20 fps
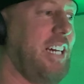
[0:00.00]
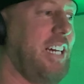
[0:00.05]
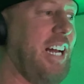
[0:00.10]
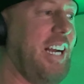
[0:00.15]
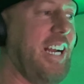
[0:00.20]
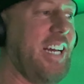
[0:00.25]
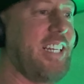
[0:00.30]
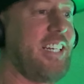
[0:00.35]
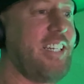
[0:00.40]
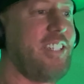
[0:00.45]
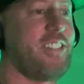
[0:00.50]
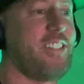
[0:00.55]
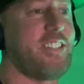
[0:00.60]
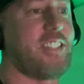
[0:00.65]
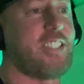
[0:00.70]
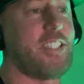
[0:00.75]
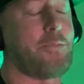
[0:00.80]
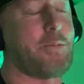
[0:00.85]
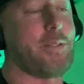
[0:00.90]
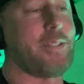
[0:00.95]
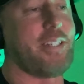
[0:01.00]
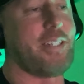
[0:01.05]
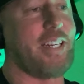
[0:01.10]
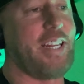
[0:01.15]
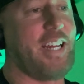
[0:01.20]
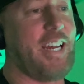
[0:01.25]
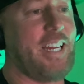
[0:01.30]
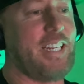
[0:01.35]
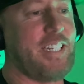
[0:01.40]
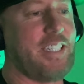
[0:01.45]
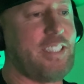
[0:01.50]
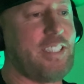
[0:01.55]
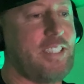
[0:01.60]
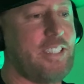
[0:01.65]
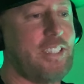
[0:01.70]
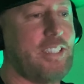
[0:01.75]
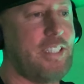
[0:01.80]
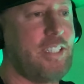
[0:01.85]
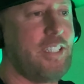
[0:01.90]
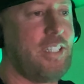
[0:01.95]
I like a little deeper than that,
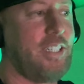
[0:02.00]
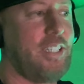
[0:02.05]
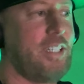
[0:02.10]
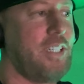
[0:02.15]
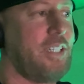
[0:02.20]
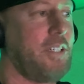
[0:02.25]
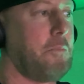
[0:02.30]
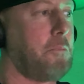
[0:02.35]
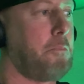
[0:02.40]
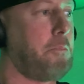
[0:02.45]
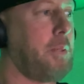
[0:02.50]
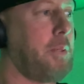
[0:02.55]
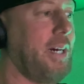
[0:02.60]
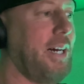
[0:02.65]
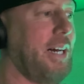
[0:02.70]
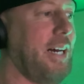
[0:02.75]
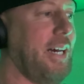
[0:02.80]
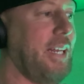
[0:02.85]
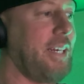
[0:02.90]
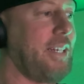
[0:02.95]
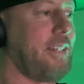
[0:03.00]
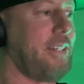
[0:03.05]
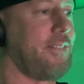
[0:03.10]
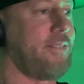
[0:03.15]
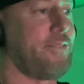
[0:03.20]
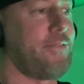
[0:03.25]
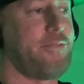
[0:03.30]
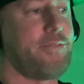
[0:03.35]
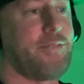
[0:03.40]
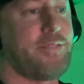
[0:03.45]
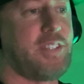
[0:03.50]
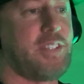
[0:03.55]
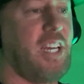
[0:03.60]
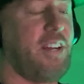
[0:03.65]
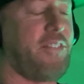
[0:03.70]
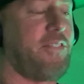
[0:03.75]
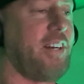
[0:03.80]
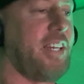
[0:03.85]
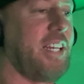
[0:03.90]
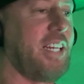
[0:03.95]
but
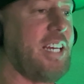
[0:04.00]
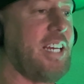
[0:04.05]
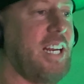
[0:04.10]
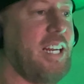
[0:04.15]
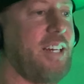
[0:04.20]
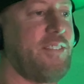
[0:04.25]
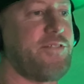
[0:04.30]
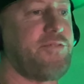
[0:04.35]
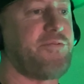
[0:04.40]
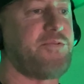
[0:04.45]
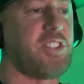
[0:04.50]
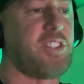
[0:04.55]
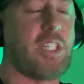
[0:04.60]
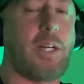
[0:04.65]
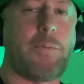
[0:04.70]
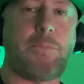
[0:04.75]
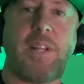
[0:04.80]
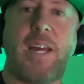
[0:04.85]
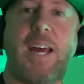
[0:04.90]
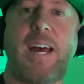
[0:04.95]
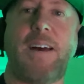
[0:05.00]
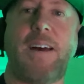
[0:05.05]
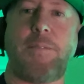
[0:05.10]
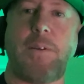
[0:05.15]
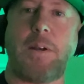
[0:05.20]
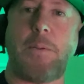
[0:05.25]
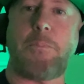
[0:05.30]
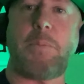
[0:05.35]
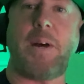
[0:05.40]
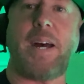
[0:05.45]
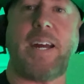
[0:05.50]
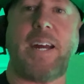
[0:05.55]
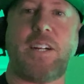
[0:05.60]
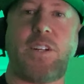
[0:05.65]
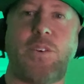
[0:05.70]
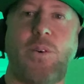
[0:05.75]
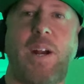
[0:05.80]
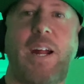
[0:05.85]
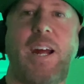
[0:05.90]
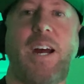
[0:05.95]
definitely kind of something to have in the
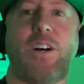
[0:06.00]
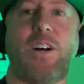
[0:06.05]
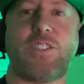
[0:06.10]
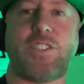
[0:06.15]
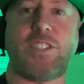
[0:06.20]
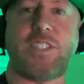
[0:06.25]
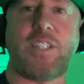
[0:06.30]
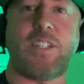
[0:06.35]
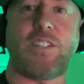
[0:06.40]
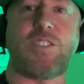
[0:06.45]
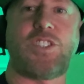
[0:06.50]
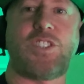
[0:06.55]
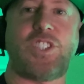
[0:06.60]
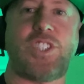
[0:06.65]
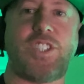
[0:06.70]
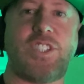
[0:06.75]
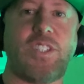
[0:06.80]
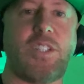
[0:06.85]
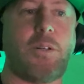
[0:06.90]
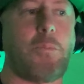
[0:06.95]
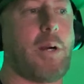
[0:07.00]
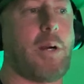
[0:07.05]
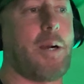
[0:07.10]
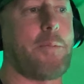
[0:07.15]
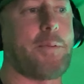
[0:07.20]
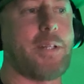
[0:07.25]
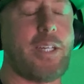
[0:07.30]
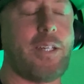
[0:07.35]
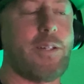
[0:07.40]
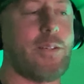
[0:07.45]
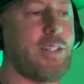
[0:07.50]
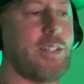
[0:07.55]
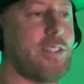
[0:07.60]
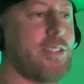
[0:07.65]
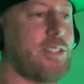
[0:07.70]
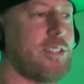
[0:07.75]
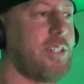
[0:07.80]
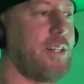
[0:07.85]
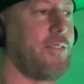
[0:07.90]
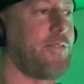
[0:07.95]
background, you know, chill barbecuing
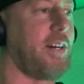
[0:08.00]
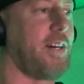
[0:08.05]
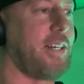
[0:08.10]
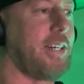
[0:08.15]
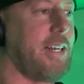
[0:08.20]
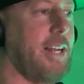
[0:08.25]
and stuff like